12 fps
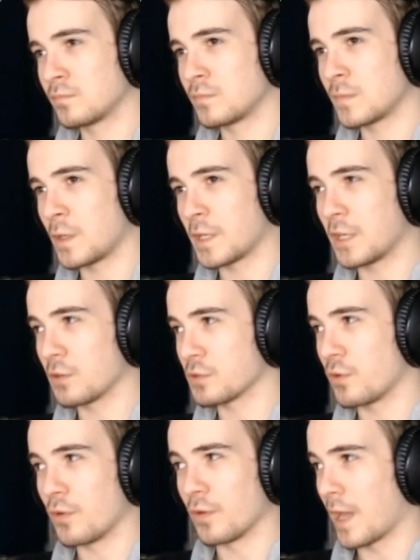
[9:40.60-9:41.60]
And he can also
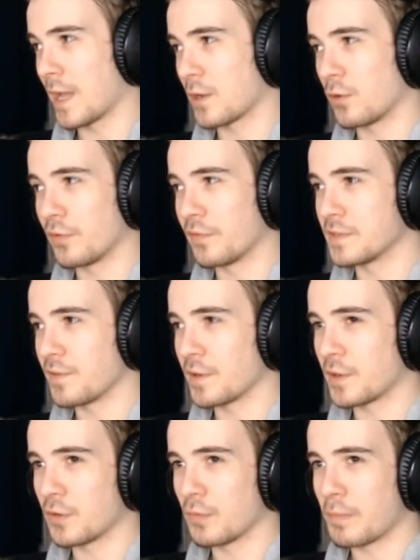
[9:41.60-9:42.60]
hook Echo if he's very
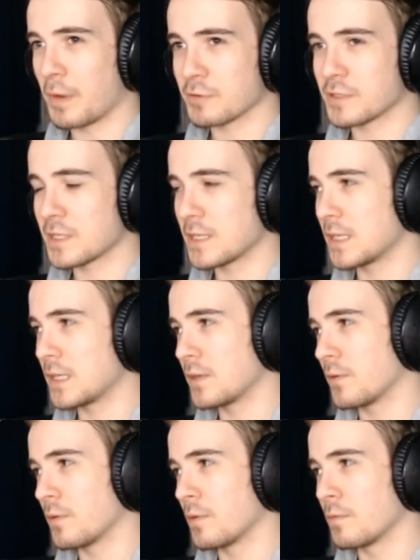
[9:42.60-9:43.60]
good, or Mercy,
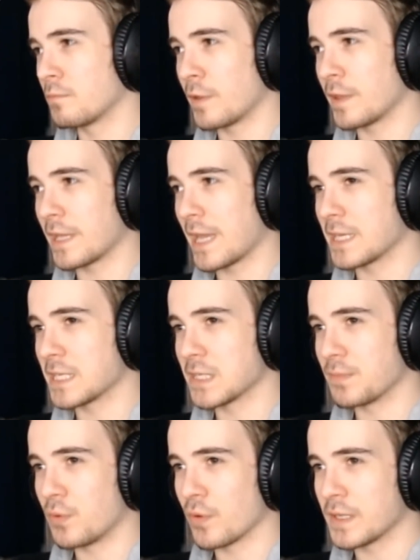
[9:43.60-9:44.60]
or really any
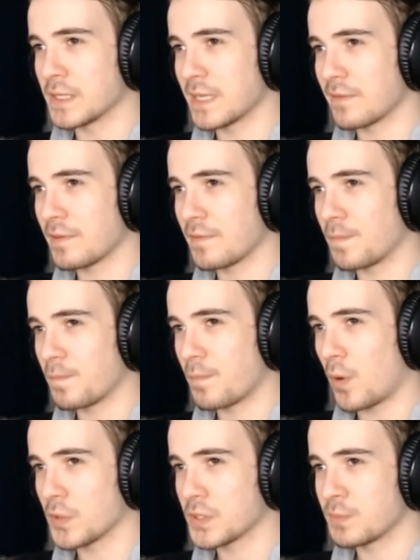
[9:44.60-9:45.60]
support. He's definitely
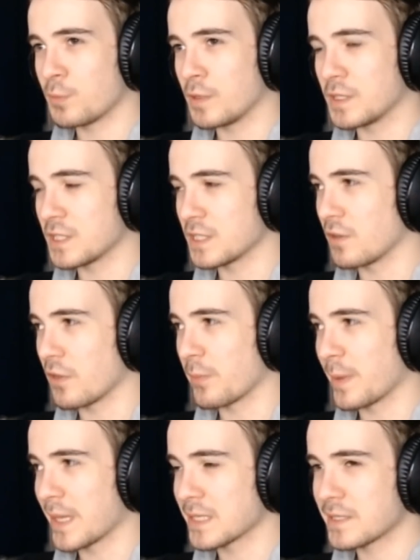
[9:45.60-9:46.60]
possible, he's just not the
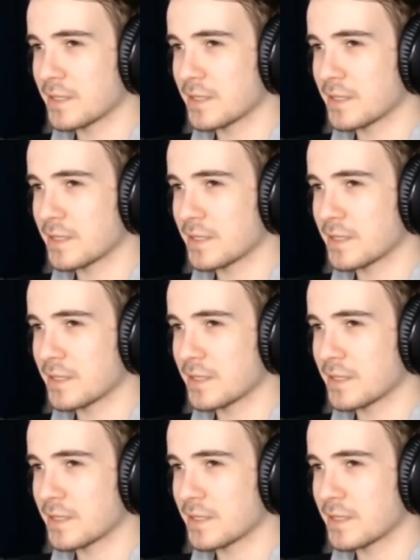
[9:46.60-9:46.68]
best.